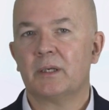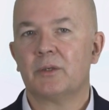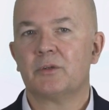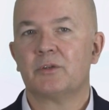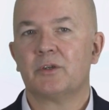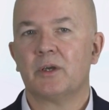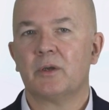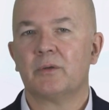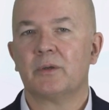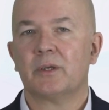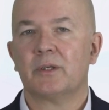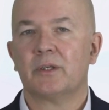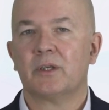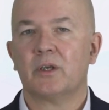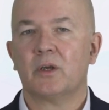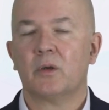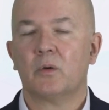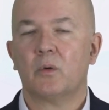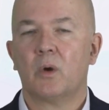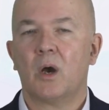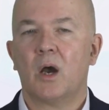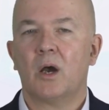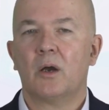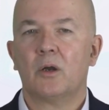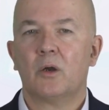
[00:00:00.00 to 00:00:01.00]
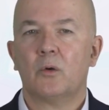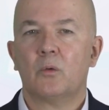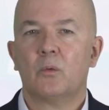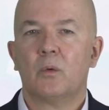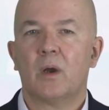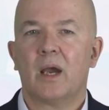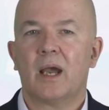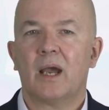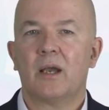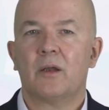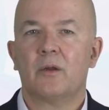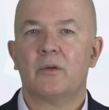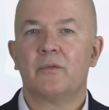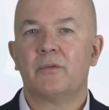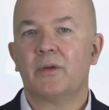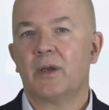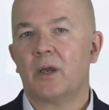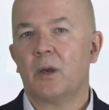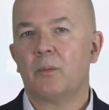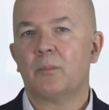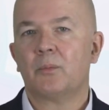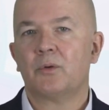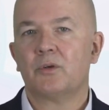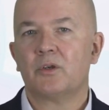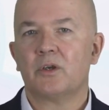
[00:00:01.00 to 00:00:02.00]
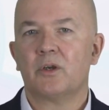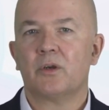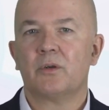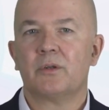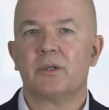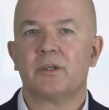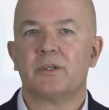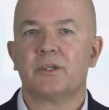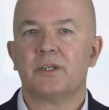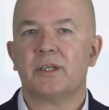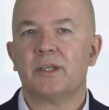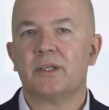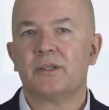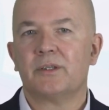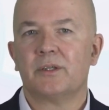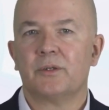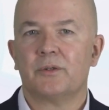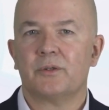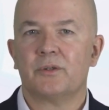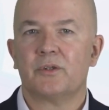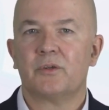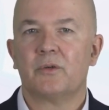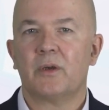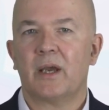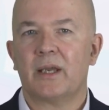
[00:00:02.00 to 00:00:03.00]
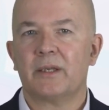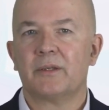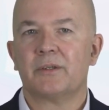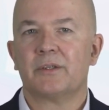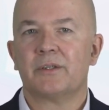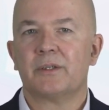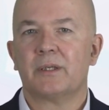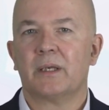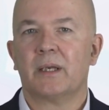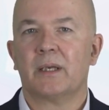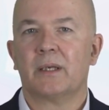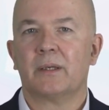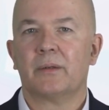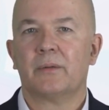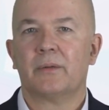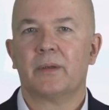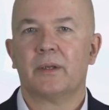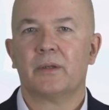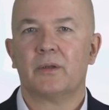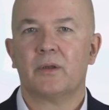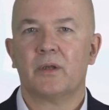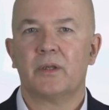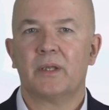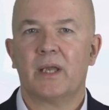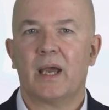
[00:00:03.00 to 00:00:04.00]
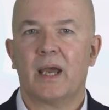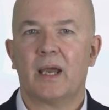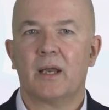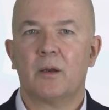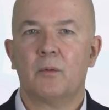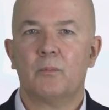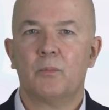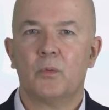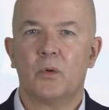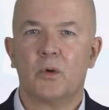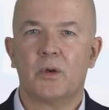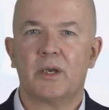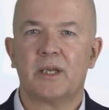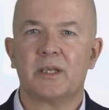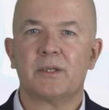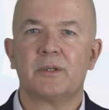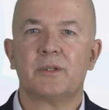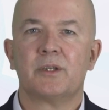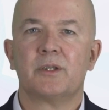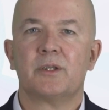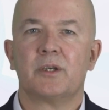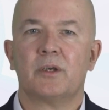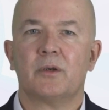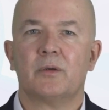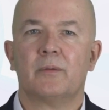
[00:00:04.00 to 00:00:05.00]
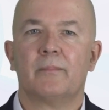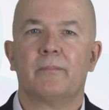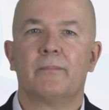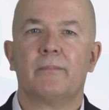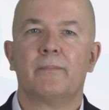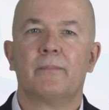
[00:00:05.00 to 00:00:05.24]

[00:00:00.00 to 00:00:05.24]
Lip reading: so that you are aware of the opportunities and threats that could help or hinder you.